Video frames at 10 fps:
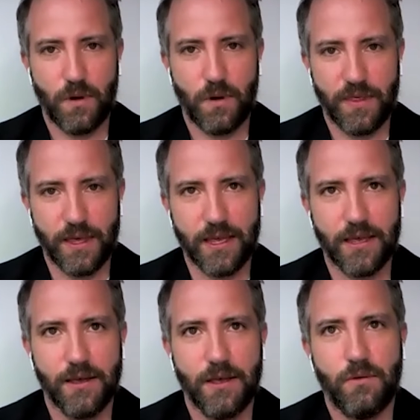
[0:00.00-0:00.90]
I think
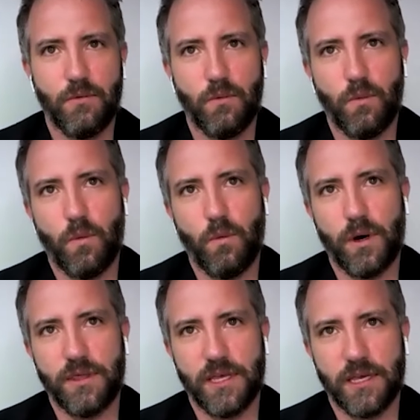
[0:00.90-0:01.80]

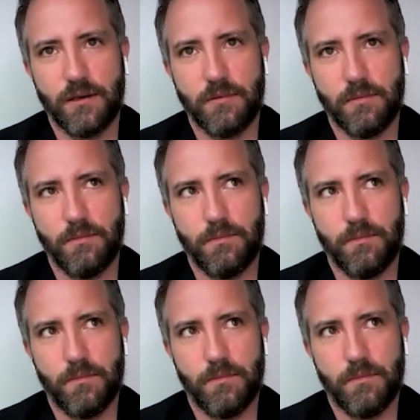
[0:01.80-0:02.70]
one thing
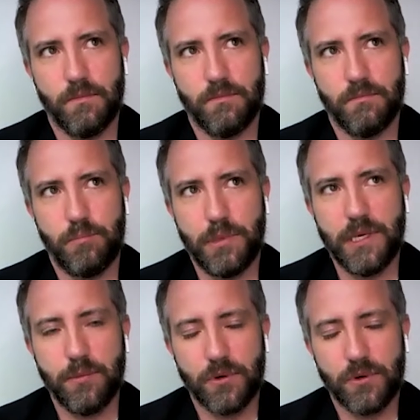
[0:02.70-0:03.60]

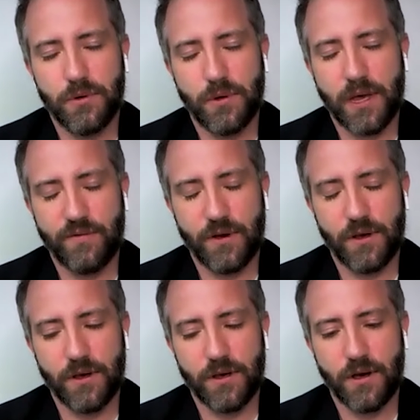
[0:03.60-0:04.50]
people have
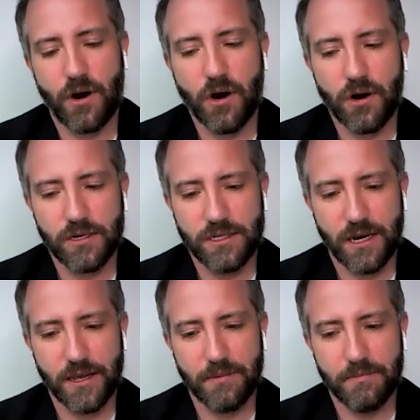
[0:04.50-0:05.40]
a hard
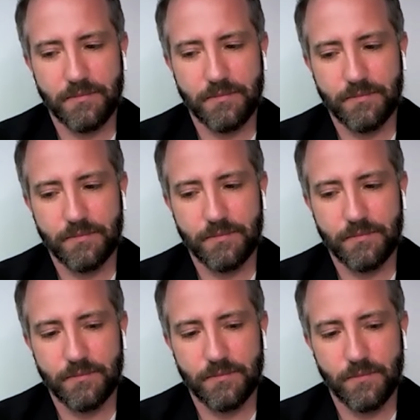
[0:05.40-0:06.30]
time,
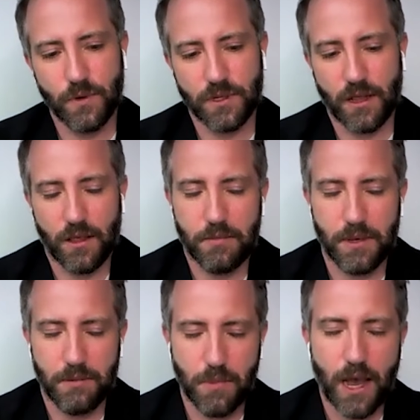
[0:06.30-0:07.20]
well, I
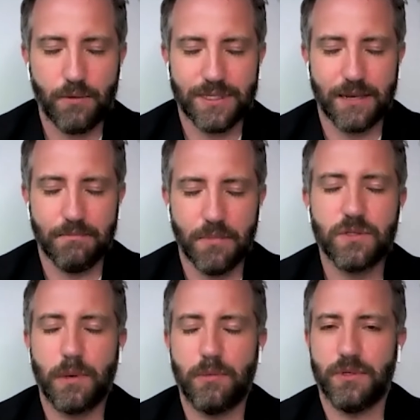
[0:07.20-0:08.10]
mean, I would say most
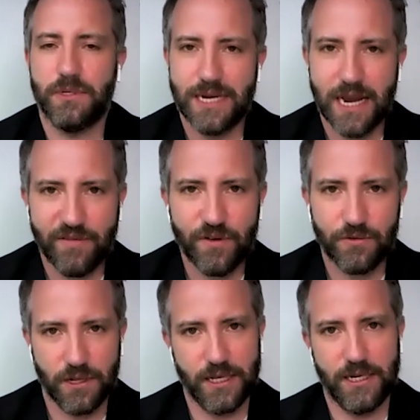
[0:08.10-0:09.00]
people never
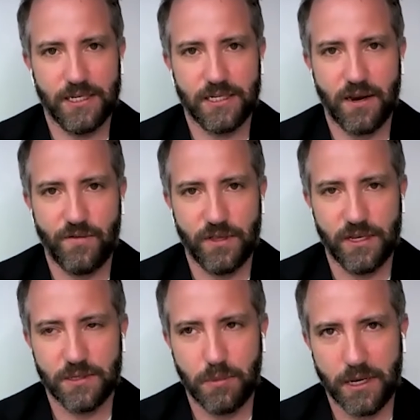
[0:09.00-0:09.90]
really discover
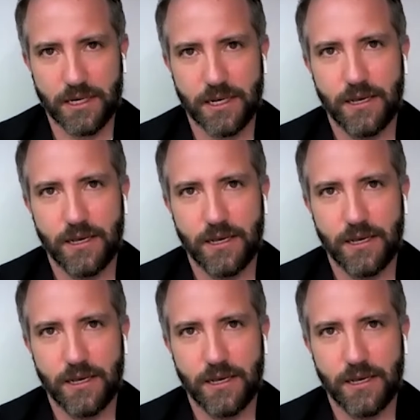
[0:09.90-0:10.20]
this, but